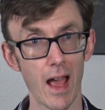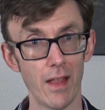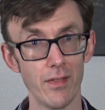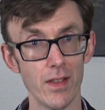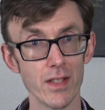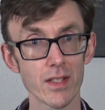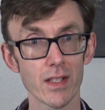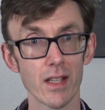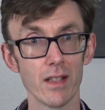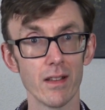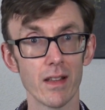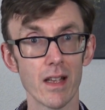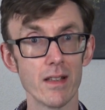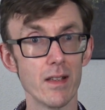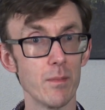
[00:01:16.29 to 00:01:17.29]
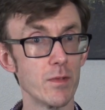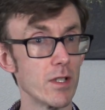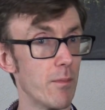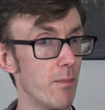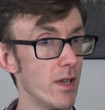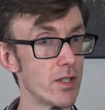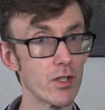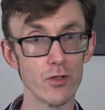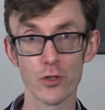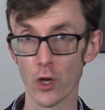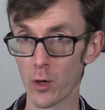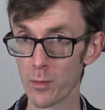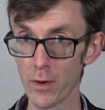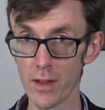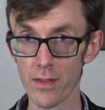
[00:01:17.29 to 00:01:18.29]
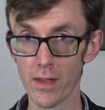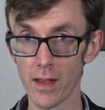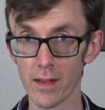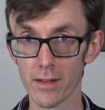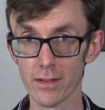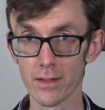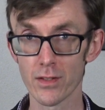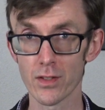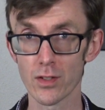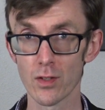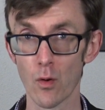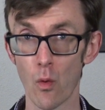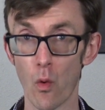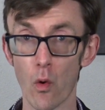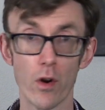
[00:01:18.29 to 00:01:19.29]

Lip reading: And this can lead them to misinterpret things